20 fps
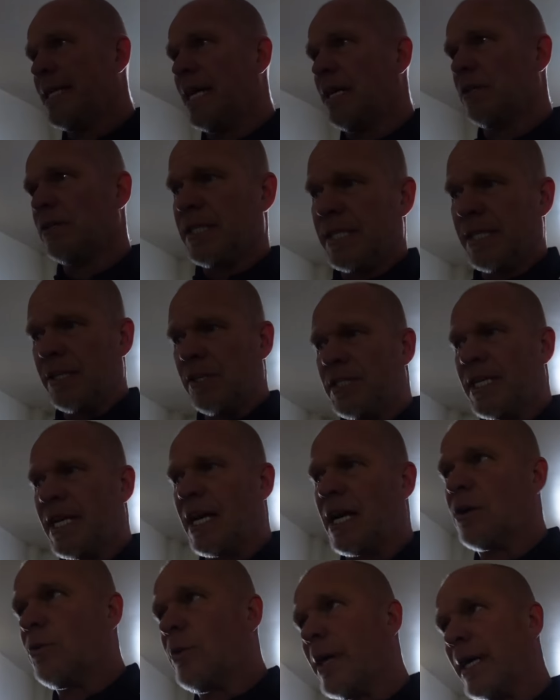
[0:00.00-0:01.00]
downstairs,
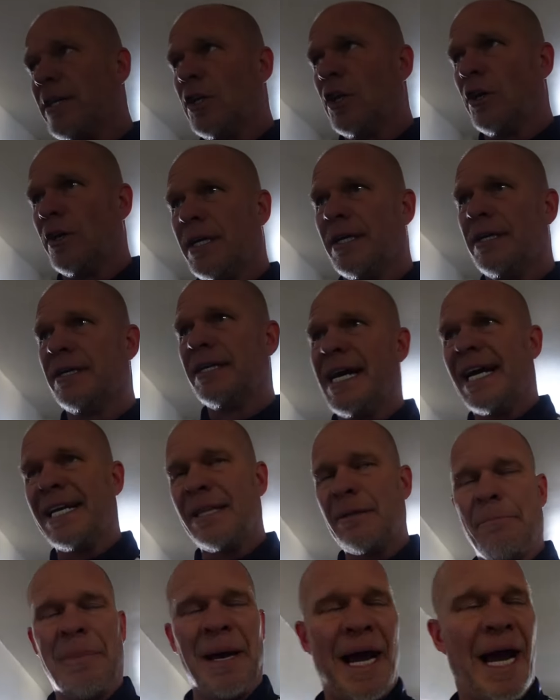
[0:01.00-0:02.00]
take a quick look
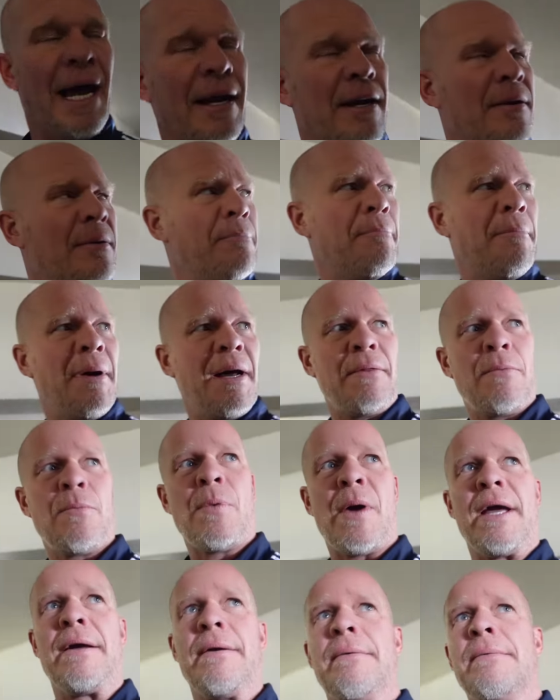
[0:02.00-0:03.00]
at the pad. And by
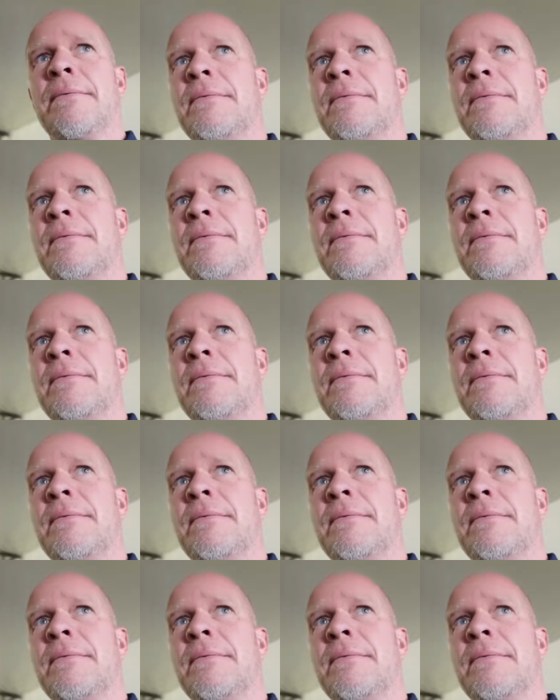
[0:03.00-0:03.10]
the way,